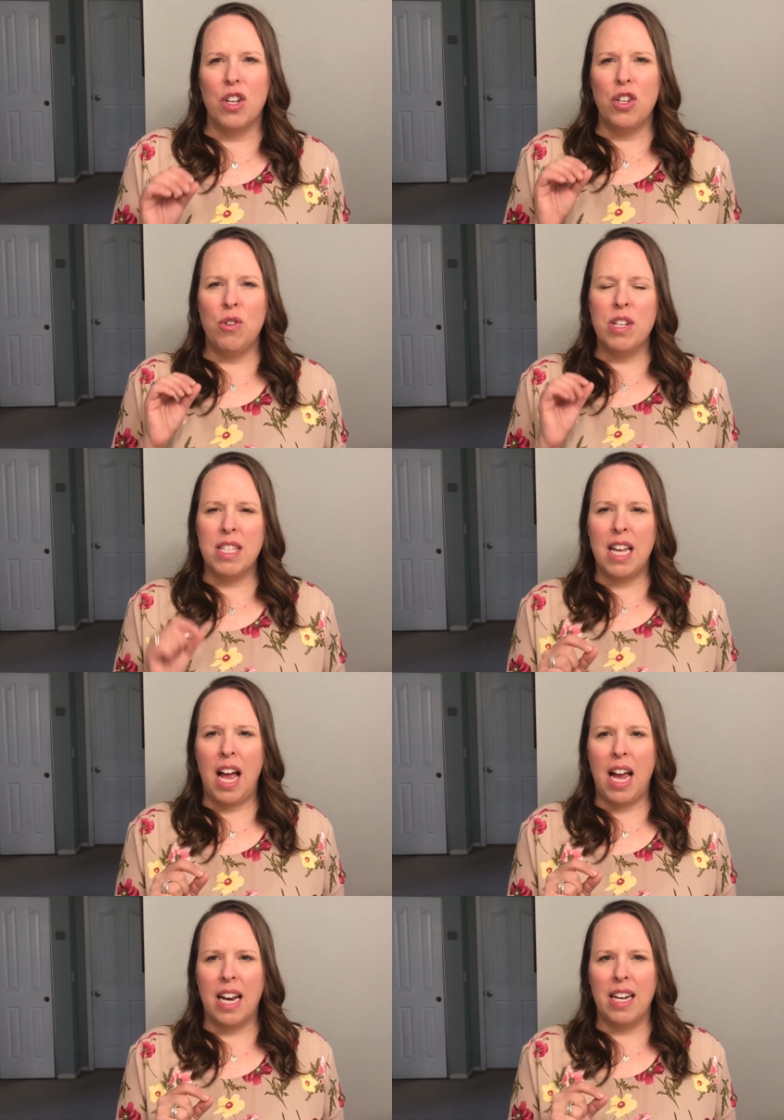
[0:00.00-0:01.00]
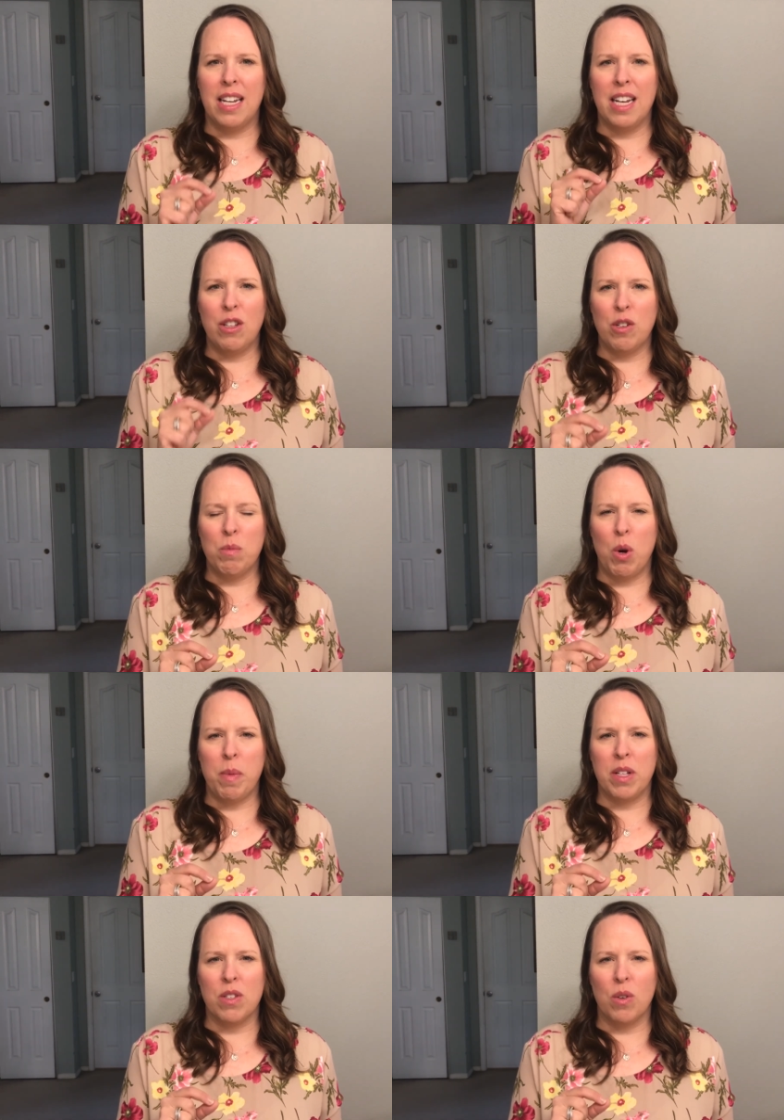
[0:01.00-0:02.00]
you decide in those
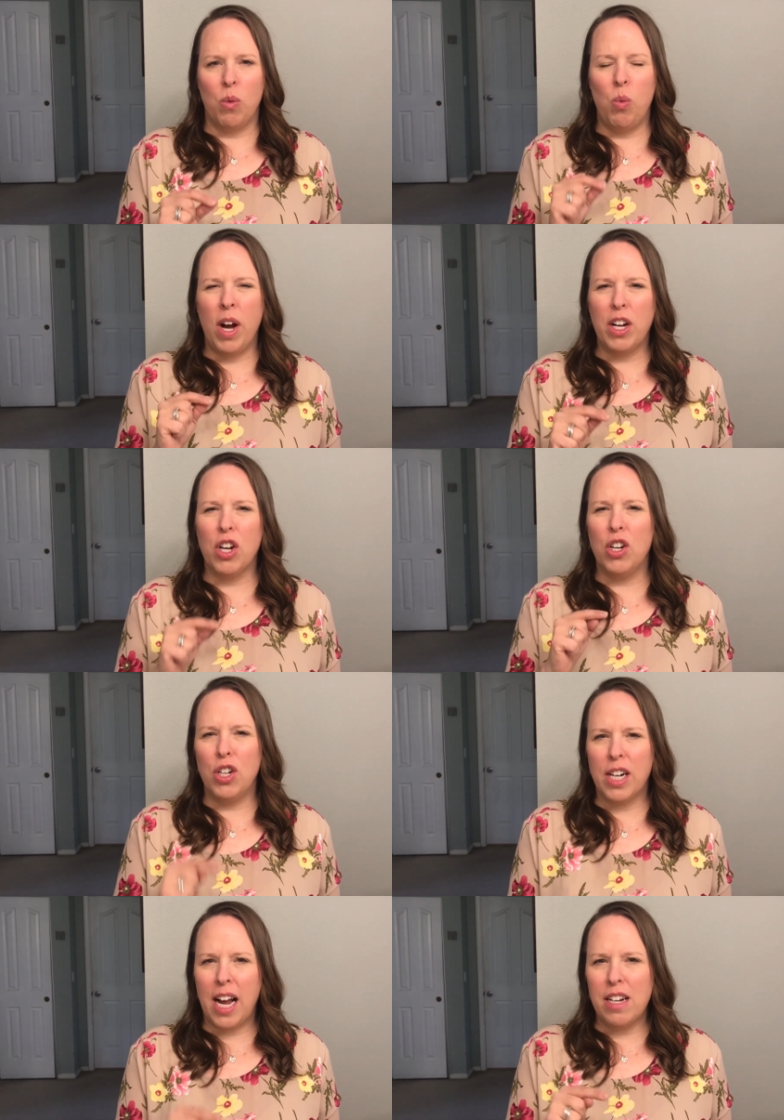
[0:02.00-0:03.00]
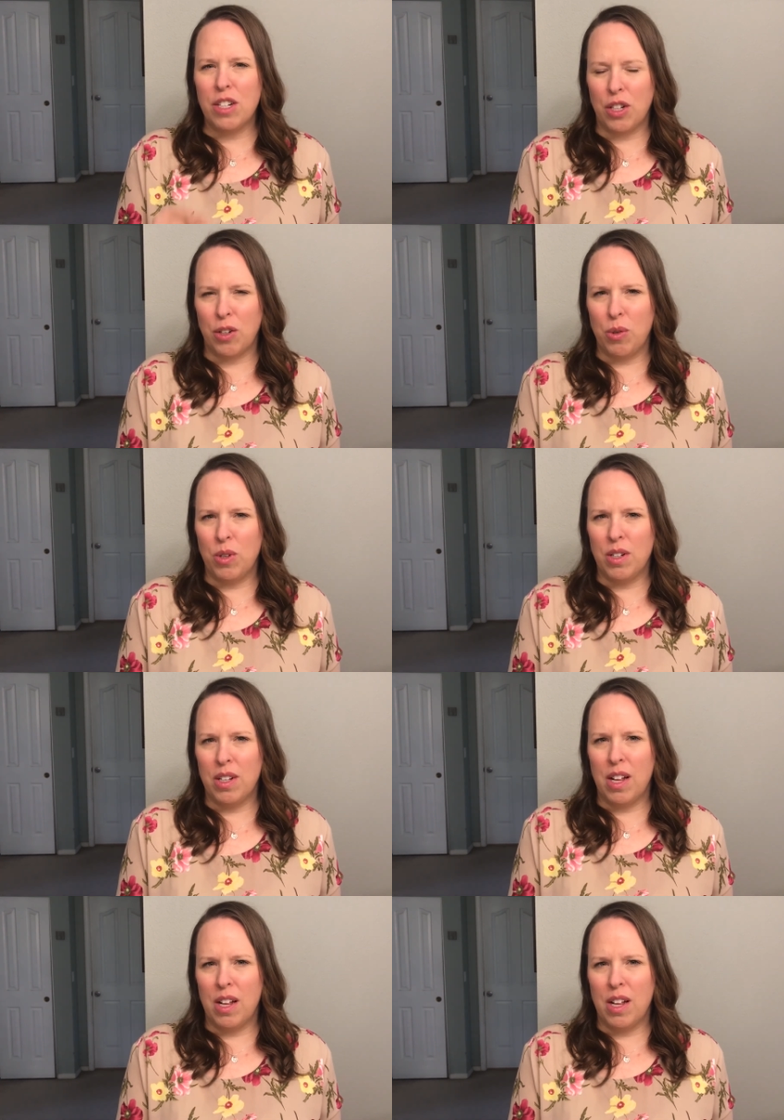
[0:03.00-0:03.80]
moments what could I do